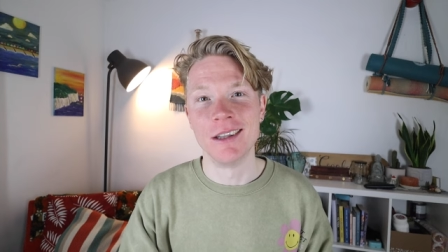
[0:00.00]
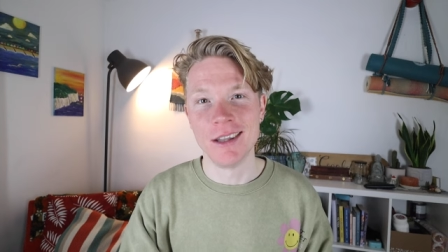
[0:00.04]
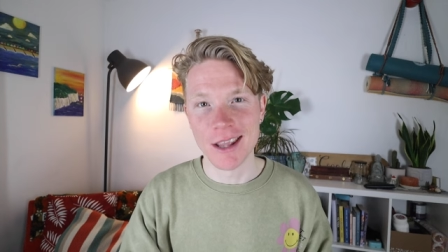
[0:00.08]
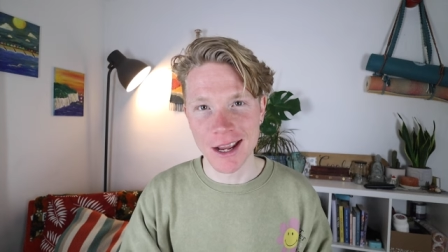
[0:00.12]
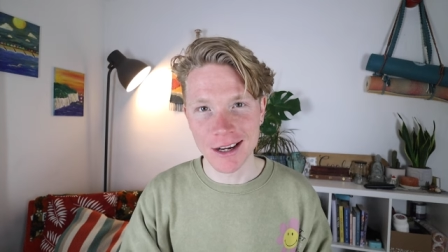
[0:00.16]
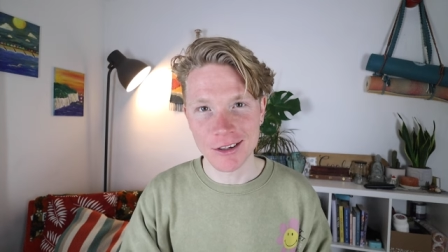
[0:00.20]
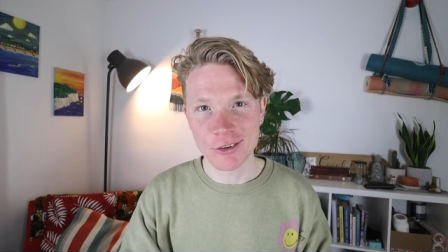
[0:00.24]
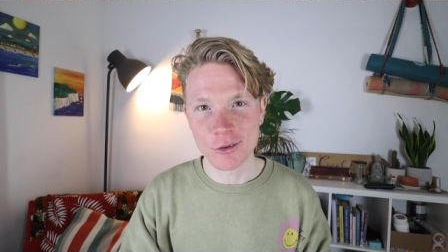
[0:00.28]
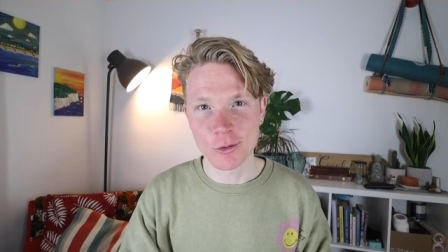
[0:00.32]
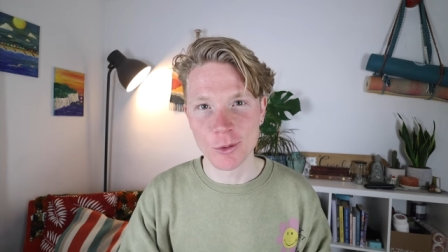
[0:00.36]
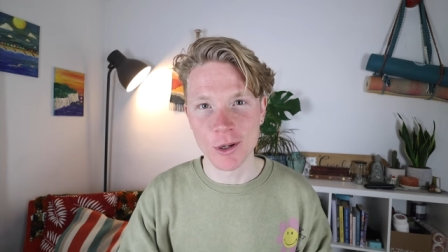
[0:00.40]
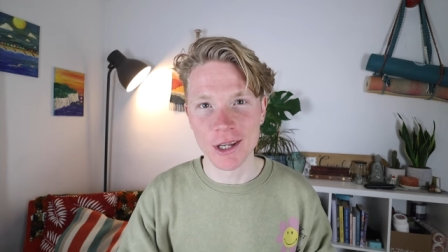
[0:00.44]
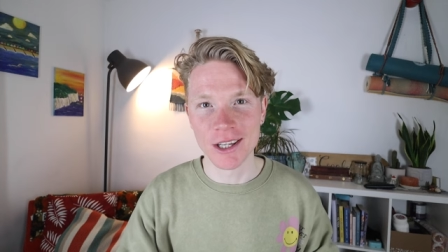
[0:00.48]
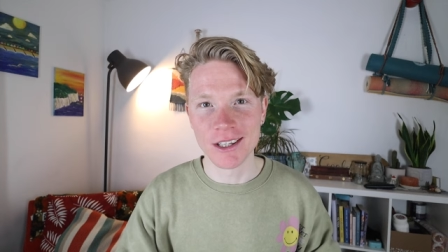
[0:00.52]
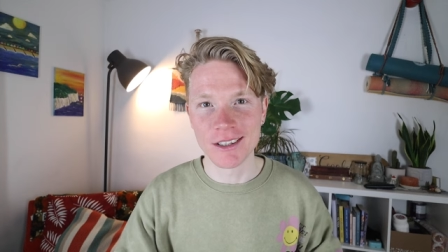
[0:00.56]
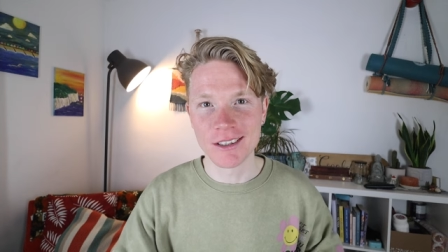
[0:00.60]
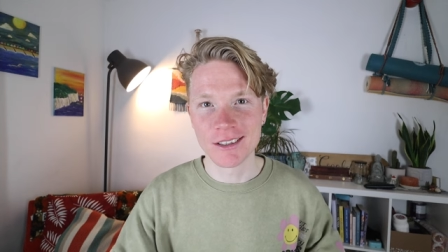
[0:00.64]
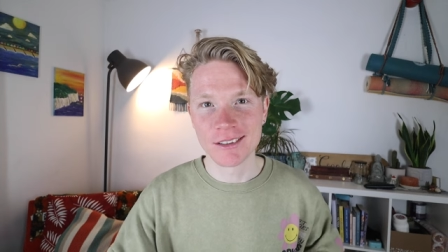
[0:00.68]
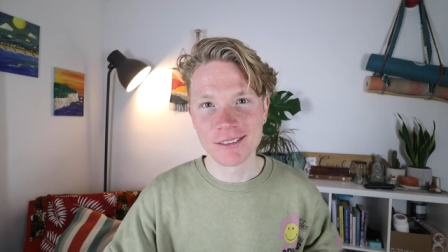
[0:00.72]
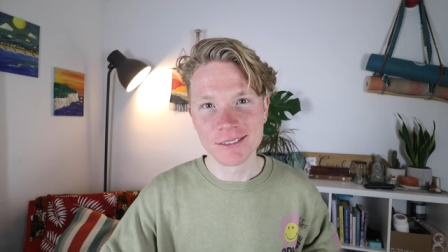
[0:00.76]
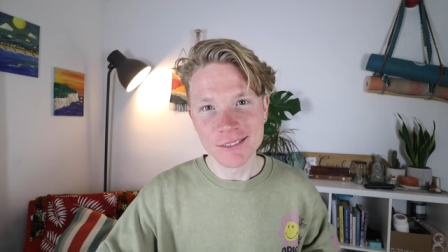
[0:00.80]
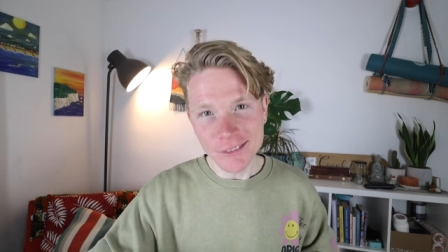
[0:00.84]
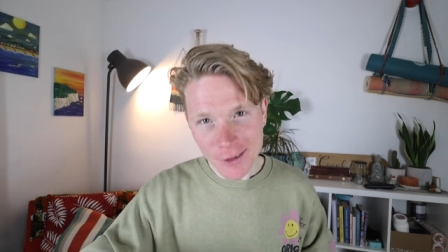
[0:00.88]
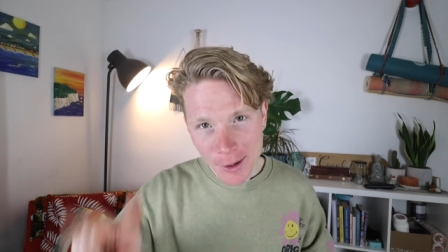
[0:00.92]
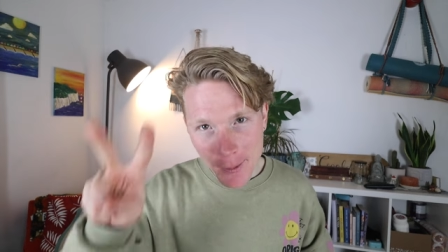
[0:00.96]
next
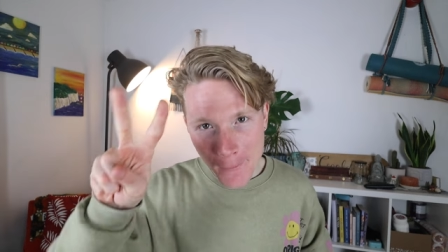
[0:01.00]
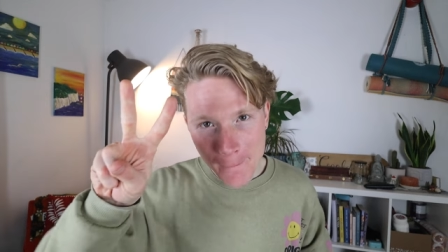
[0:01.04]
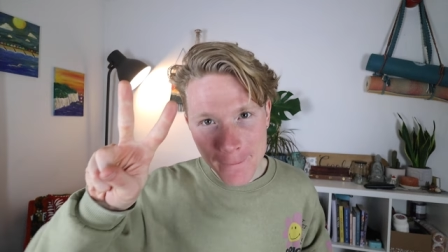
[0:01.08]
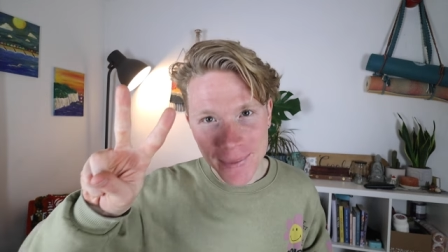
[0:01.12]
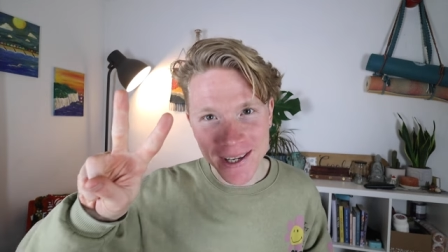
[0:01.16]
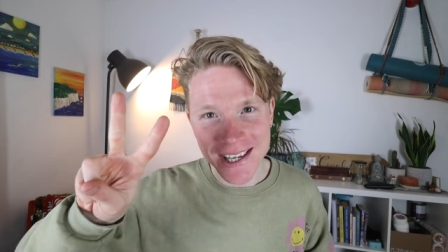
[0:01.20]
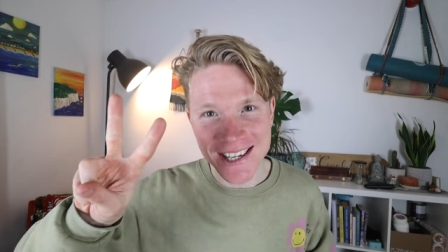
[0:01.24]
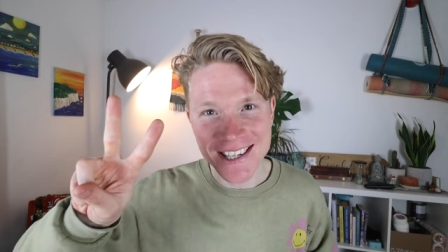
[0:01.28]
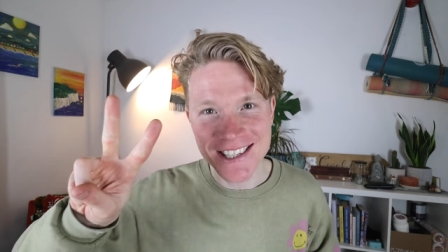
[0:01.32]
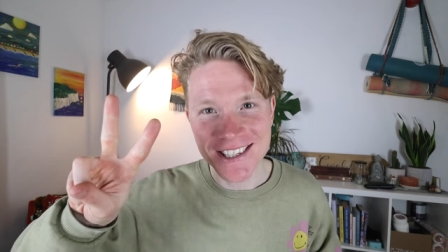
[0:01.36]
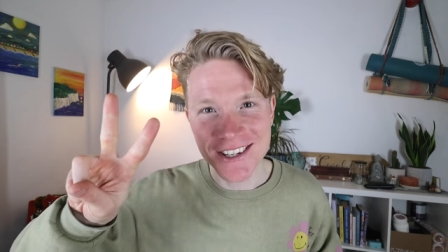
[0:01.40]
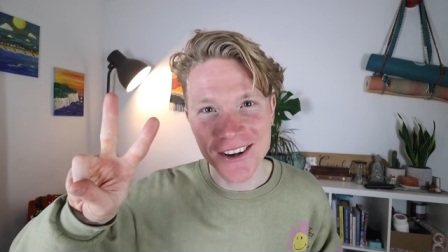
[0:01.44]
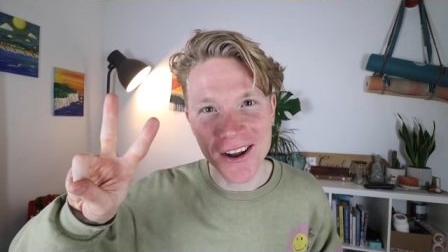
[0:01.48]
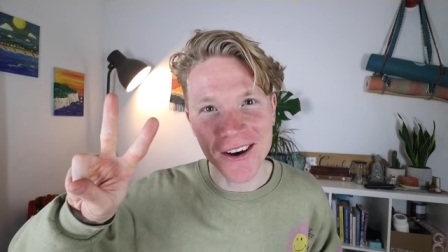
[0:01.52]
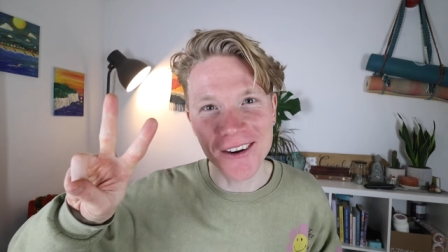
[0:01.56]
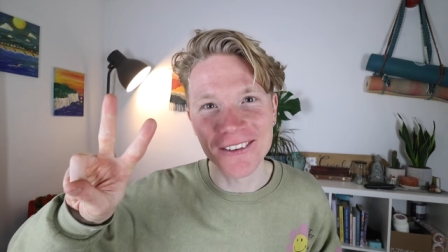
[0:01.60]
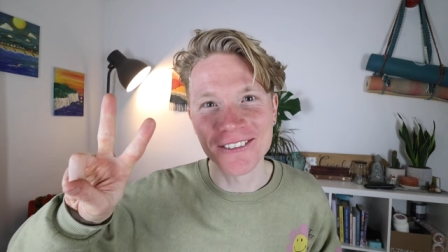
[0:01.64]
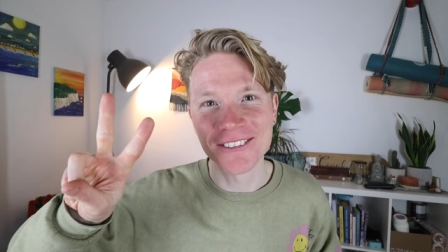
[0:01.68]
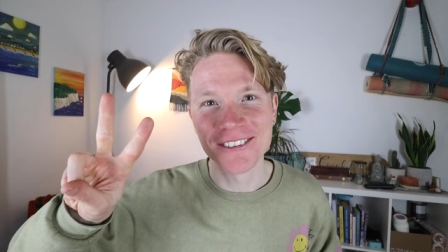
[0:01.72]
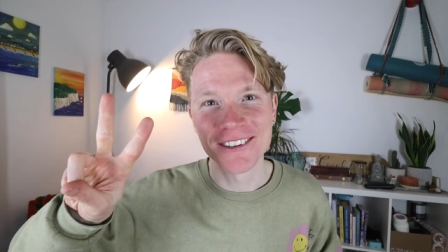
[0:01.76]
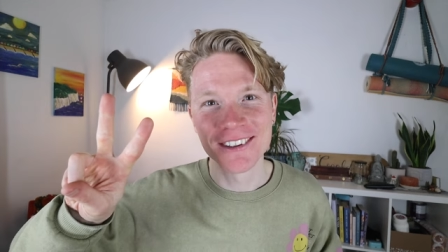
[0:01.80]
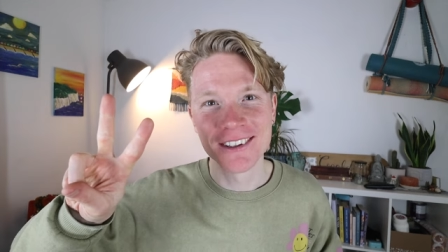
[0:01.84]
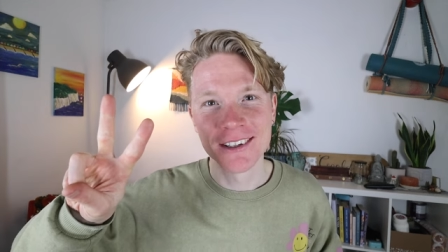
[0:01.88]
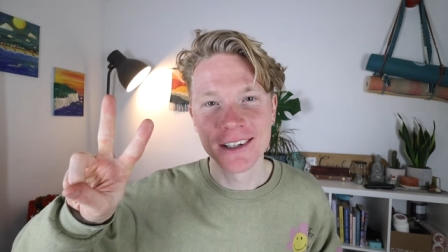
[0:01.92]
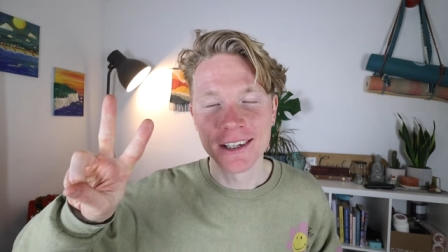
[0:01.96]
week. Peace,
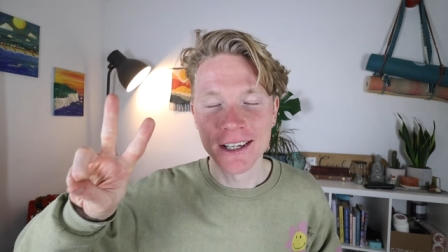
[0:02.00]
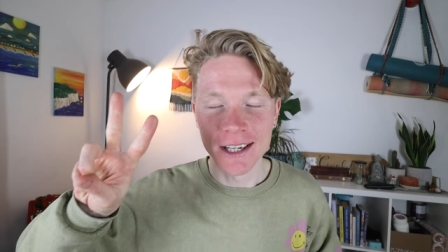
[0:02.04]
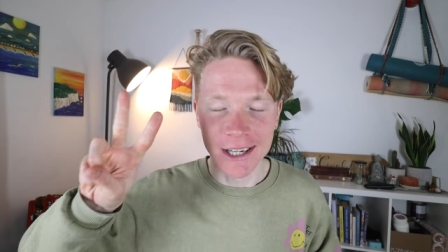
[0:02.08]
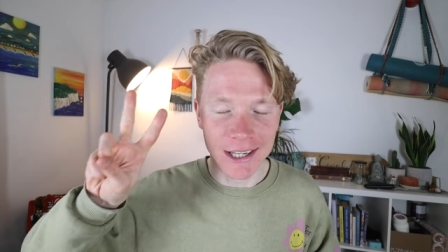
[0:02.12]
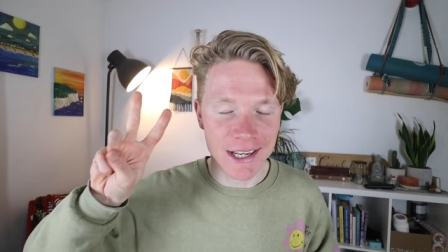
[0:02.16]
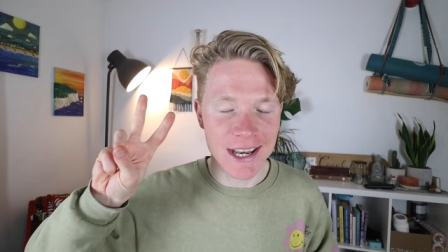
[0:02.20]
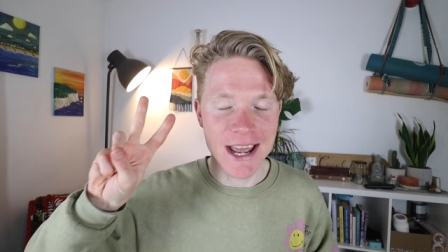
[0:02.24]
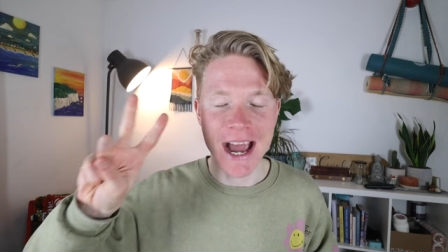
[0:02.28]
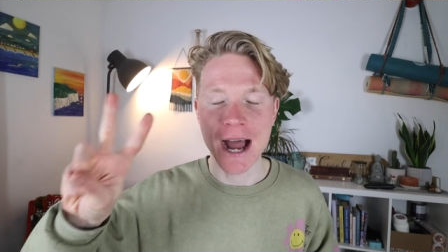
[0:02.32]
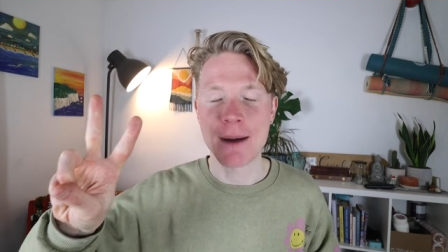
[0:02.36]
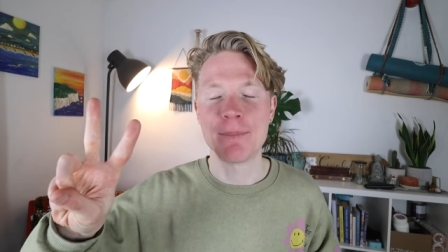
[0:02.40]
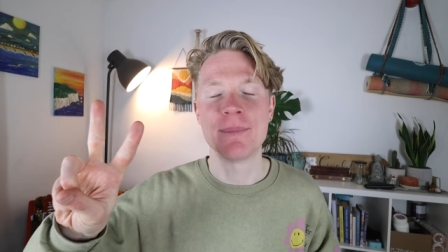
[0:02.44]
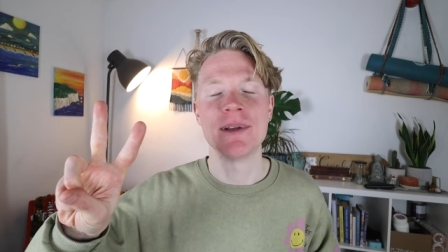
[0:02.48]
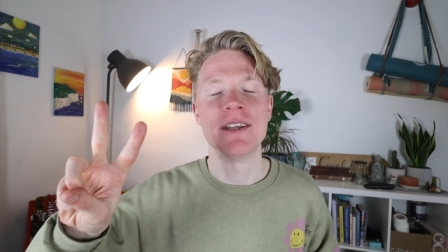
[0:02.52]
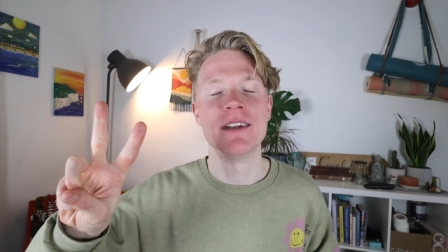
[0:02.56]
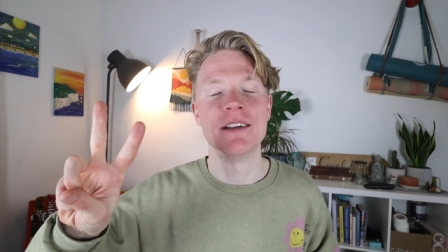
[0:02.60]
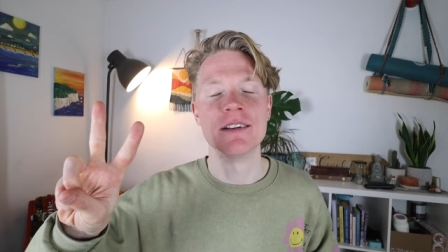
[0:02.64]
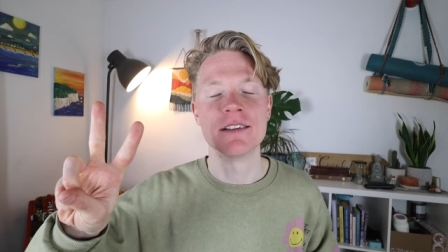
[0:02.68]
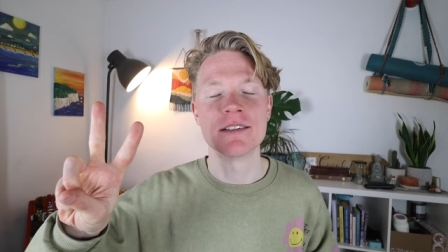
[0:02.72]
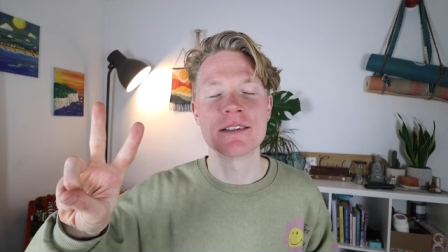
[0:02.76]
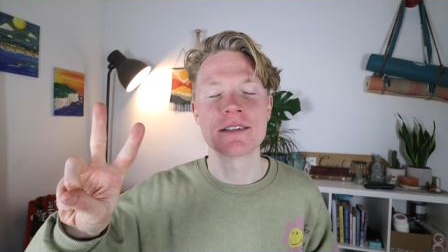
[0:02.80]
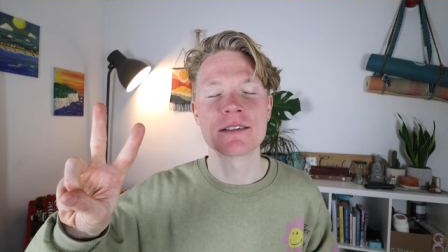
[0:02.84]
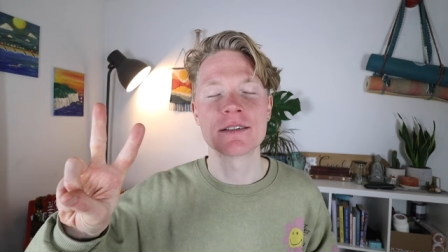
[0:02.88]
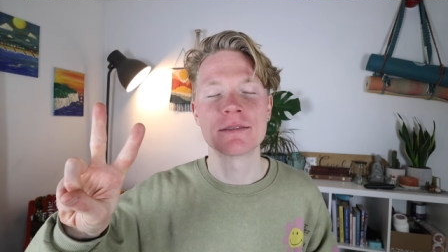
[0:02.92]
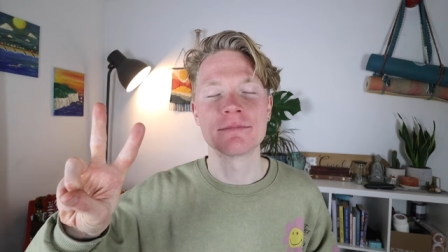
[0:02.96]
love, and
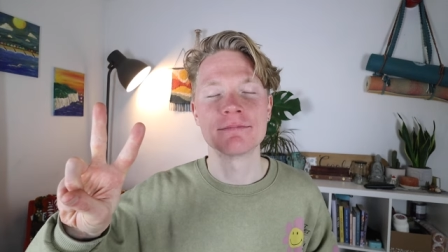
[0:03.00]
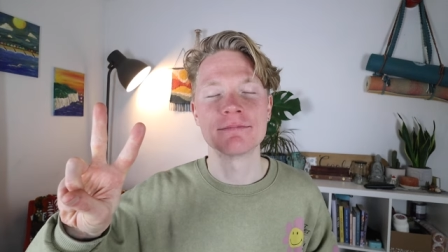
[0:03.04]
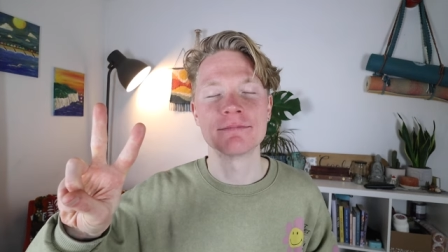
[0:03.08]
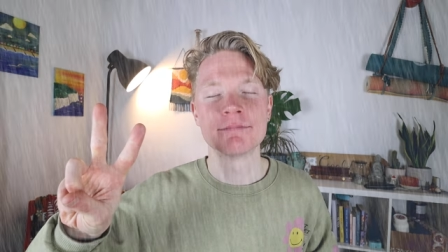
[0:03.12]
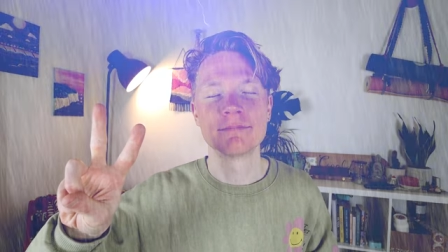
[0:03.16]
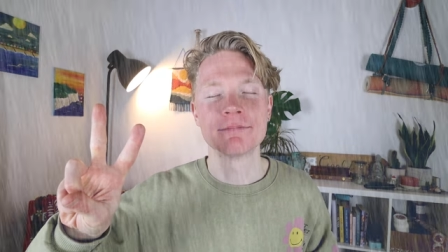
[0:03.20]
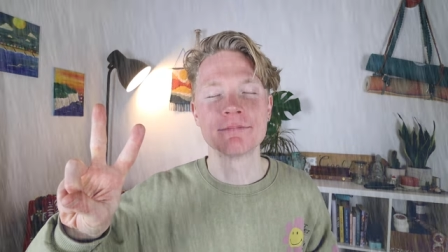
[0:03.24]
happiness.